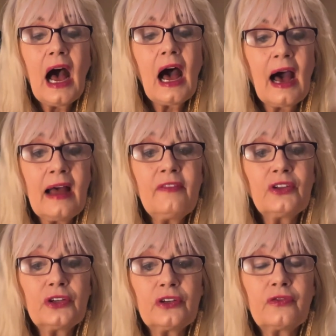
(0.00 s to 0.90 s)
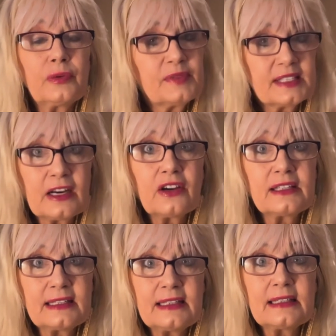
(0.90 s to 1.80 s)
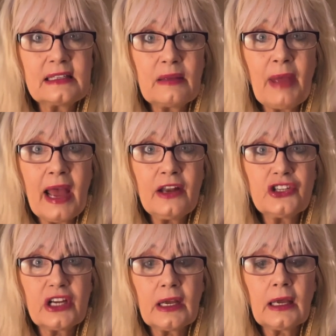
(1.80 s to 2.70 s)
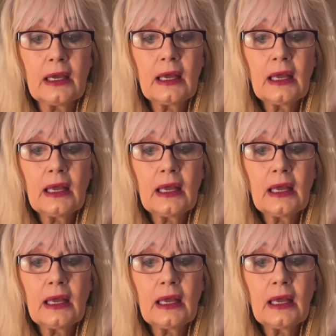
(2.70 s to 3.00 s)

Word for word: I've learned from Sarah's Disney Magic,